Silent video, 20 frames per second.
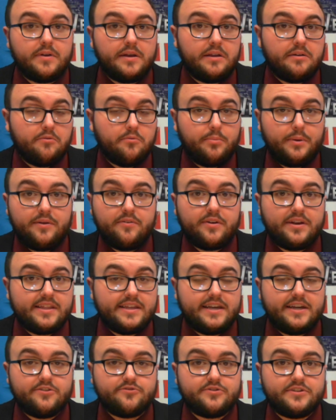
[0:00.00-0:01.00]
it will be
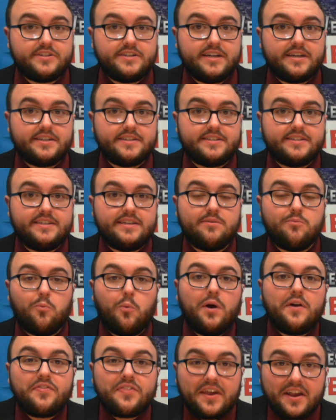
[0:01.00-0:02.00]
really interesting to see
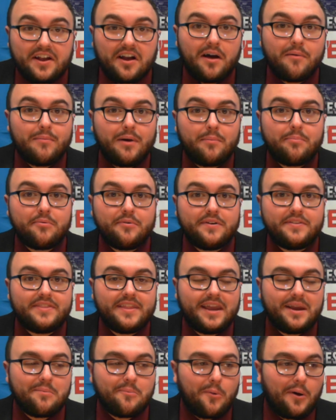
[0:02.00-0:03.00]
what they come up with
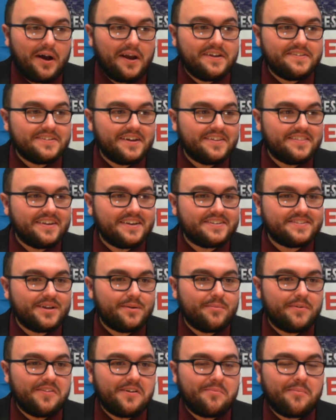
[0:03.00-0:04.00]
name-wise. I think
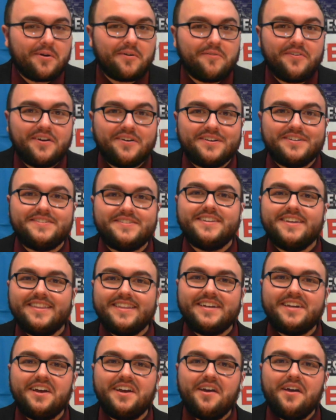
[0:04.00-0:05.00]
some of them are very
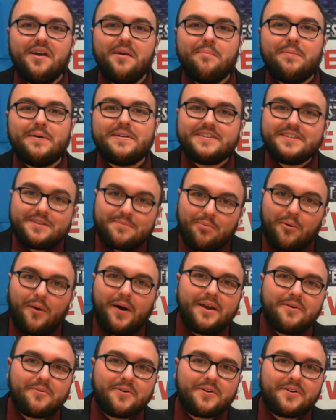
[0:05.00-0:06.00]
silly, but to the
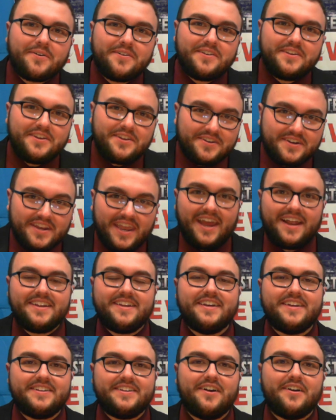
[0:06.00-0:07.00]
point where you
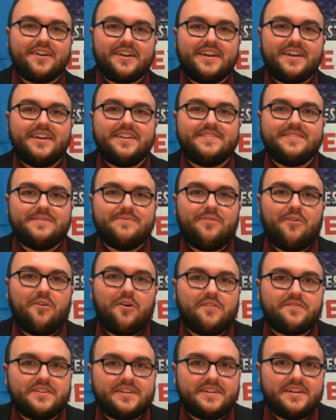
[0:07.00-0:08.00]
can get young kids
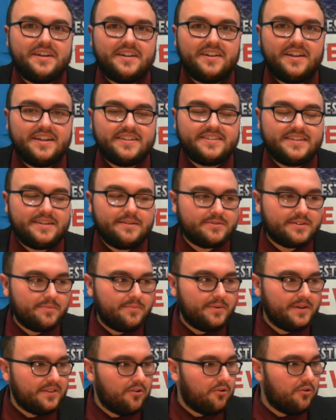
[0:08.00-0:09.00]
involved, and that seems
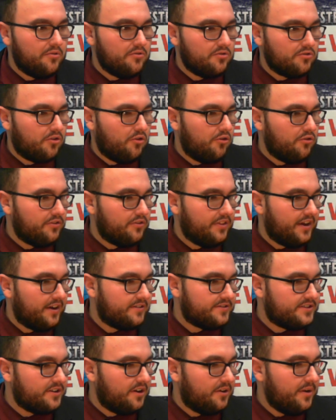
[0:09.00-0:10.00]
to be the whole goal
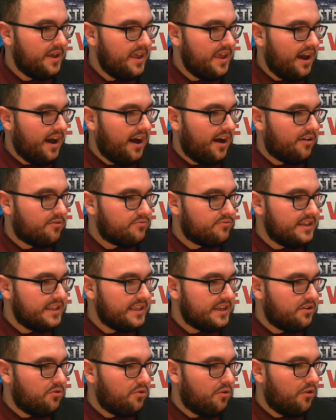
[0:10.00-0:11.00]
there. So
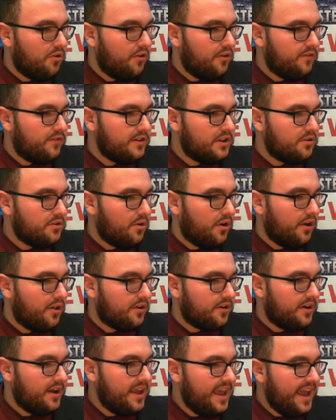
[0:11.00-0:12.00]
really cool. Hopefully you
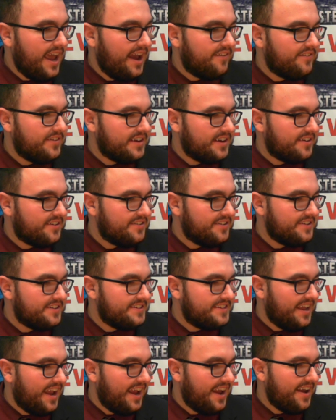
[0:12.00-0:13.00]
all are having a
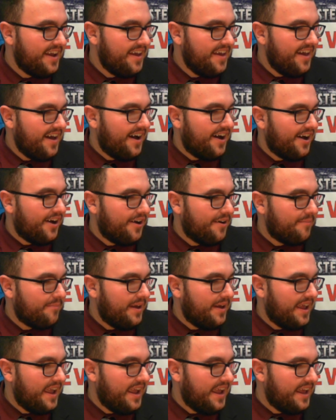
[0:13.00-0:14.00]
good day,
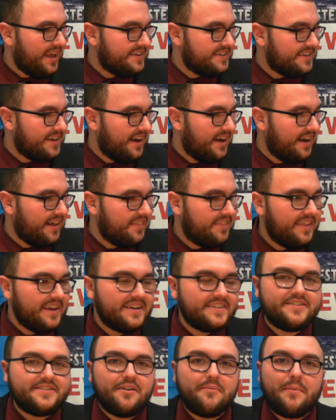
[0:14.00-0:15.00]
and
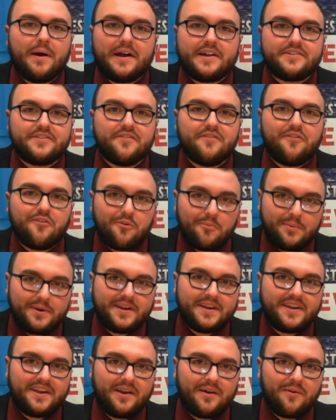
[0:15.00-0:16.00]
thanks so much for
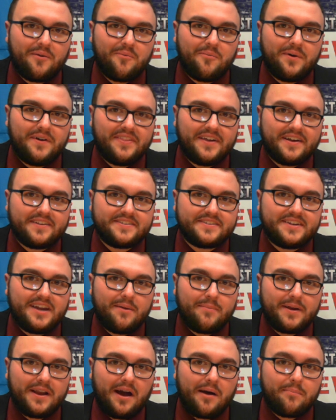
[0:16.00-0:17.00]
being here with us.
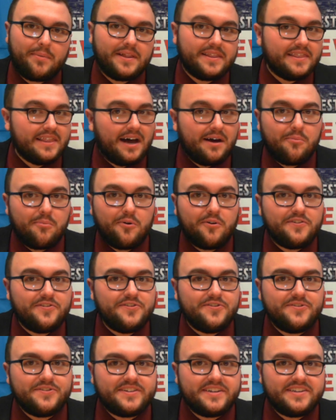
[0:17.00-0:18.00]
Coming up, a lot more
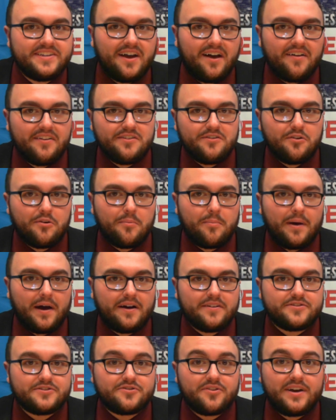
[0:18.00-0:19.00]
news to tell you
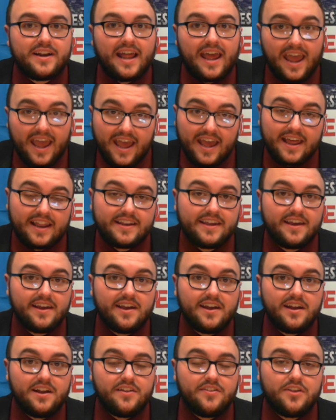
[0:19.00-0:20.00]
about. Straight ahead,
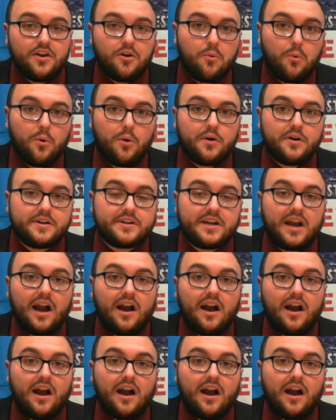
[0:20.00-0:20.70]
the award